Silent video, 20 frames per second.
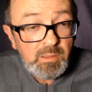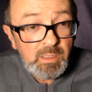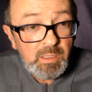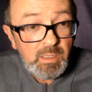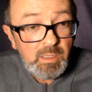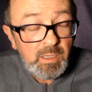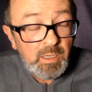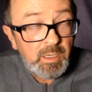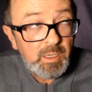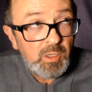
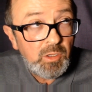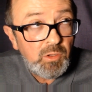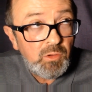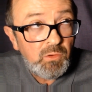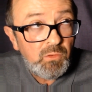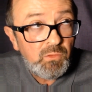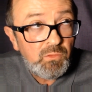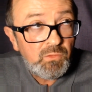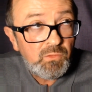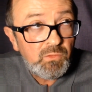an
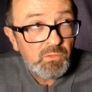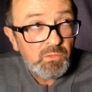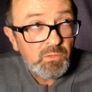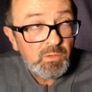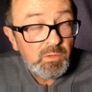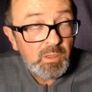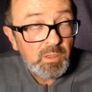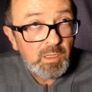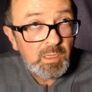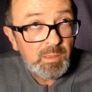incuse,
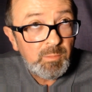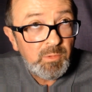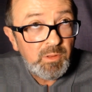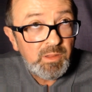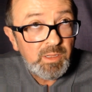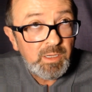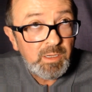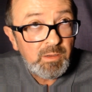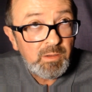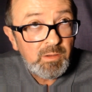no, let me
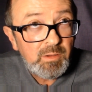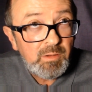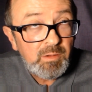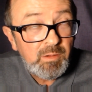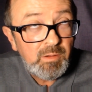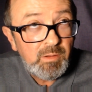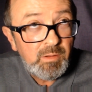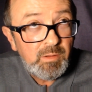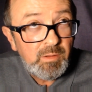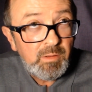think.
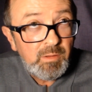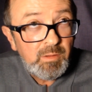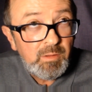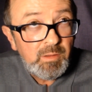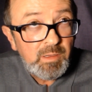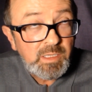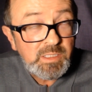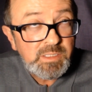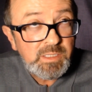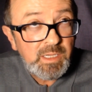
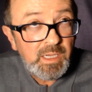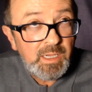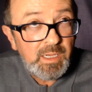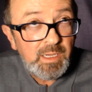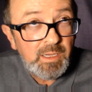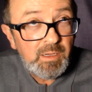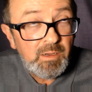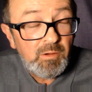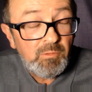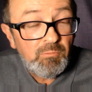It's
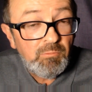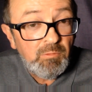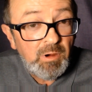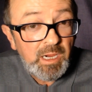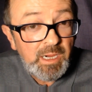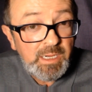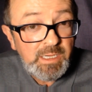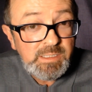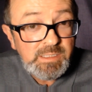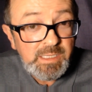a
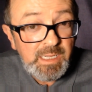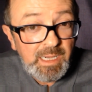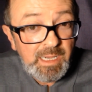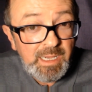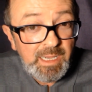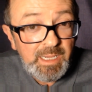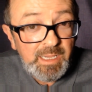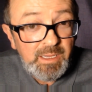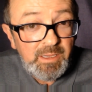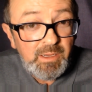raised
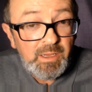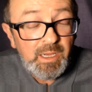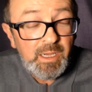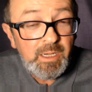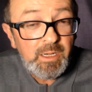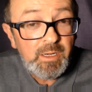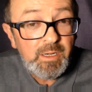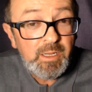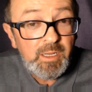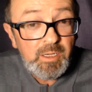A
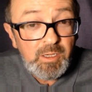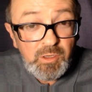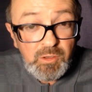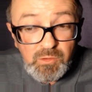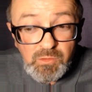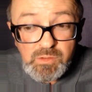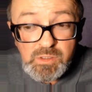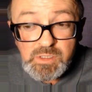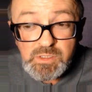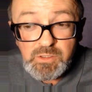in an
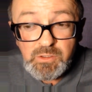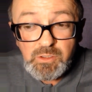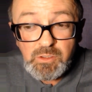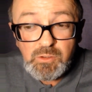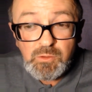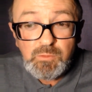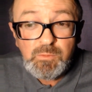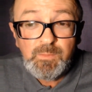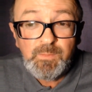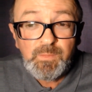incuse
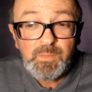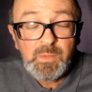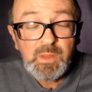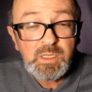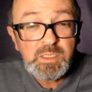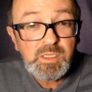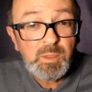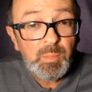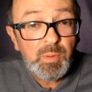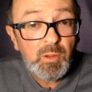circle
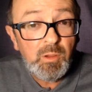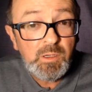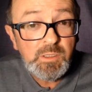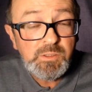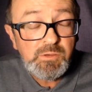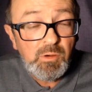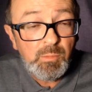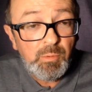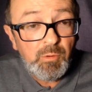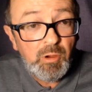that's applied
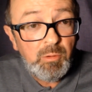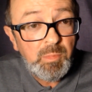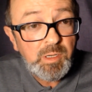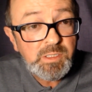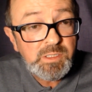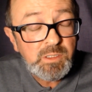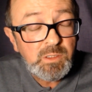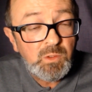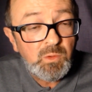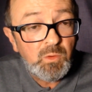to a
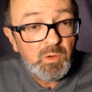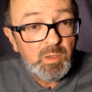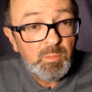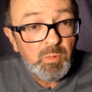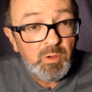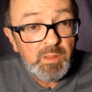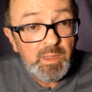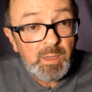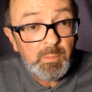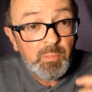pre-minted coin
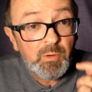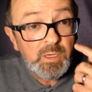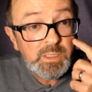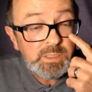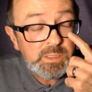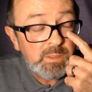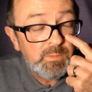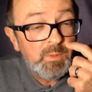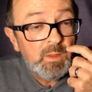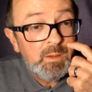by that press.